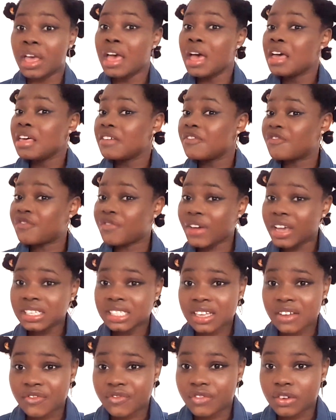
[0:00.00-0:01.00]

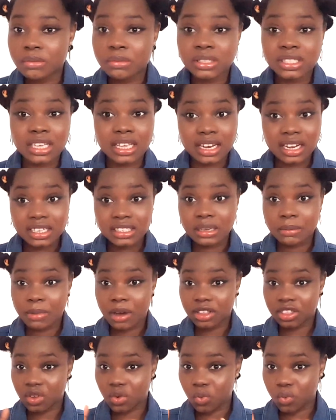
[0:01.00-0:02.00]
First and foremost, it is
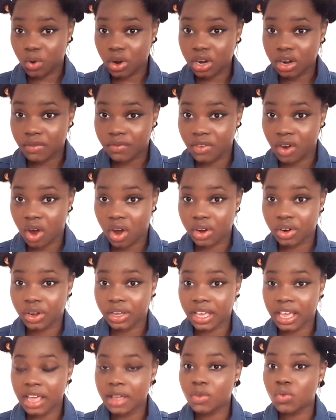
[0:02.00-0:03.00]
about the word of God,
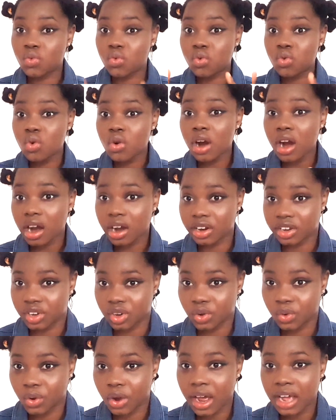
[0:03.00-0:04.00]
okay? Who are
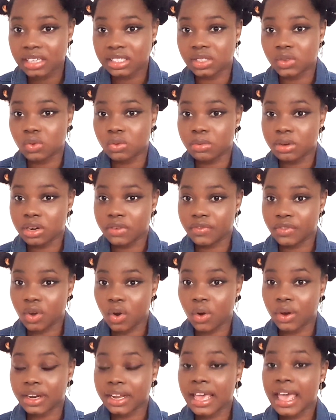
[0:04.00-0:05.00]
you as a woman of
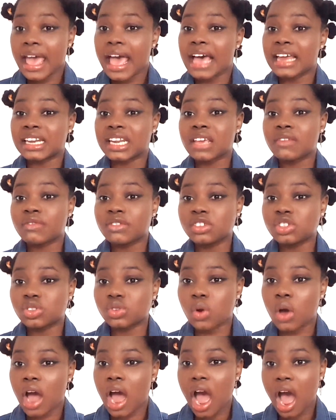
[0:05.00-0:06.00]
God? And even
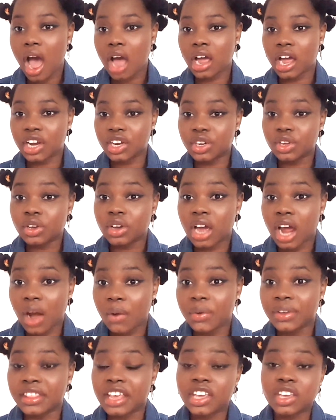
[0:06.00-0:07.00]
so, how can you
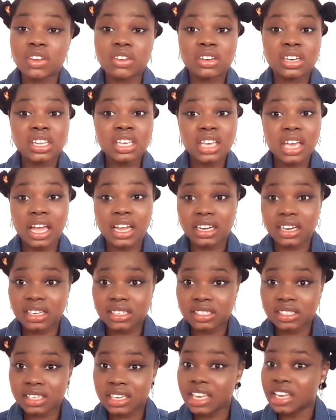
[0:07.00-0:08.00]
carry that unique
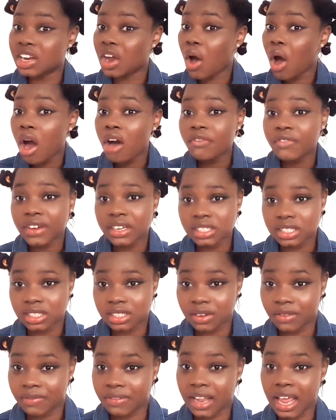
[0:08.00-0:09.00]
identity in all facets
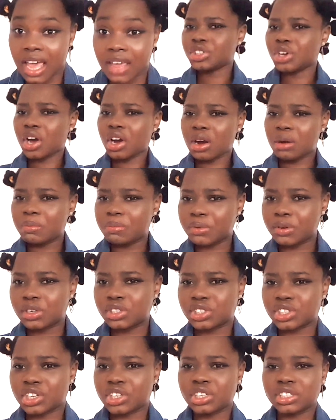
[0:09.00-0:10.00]
of life? Your
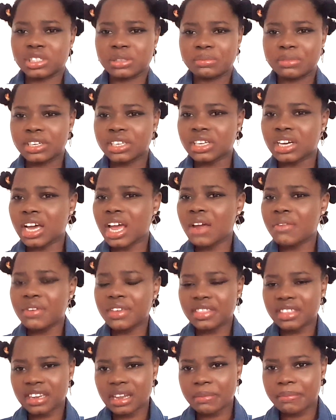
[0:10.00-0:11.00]
composure, your demeanor,
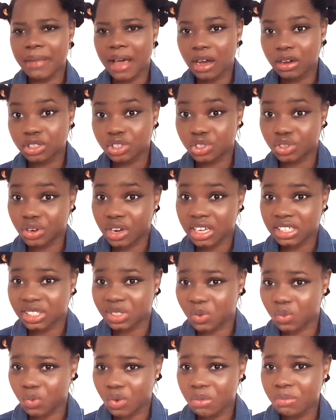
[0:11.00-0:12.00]
everything about you as
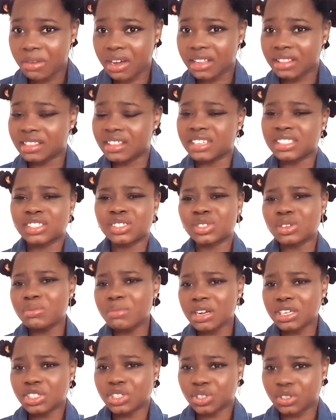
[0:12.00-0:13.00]
a woman, there's so
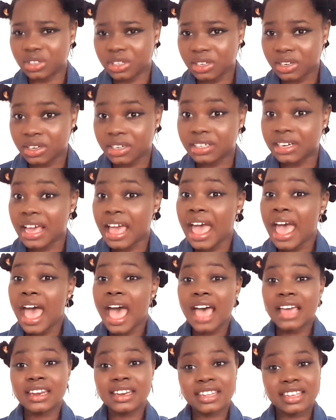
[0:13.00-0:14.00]
much to learn.
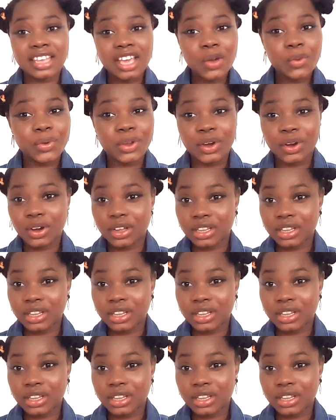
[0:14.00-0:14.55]
And here we're all